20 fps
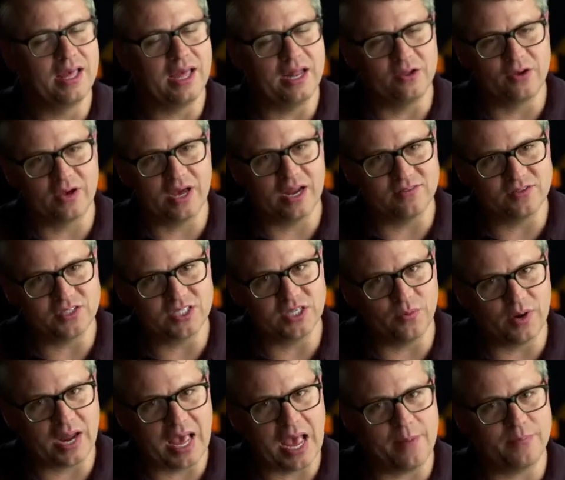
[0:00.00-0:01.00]
and you kind of see
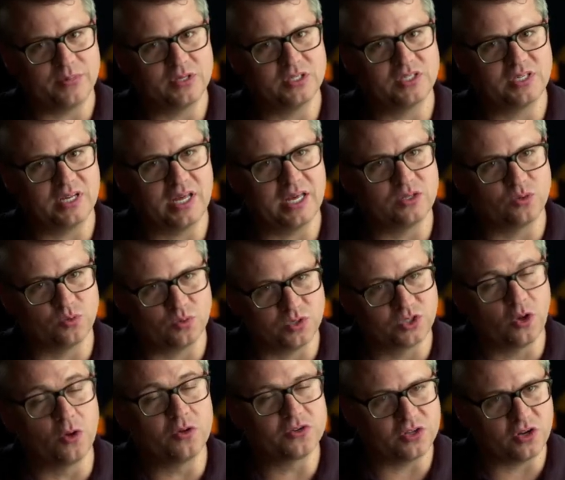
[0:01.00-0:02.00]
what happens as a
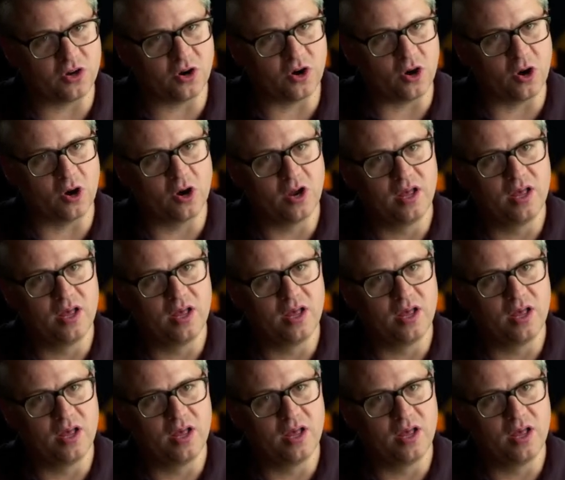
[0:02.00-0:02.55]
result to her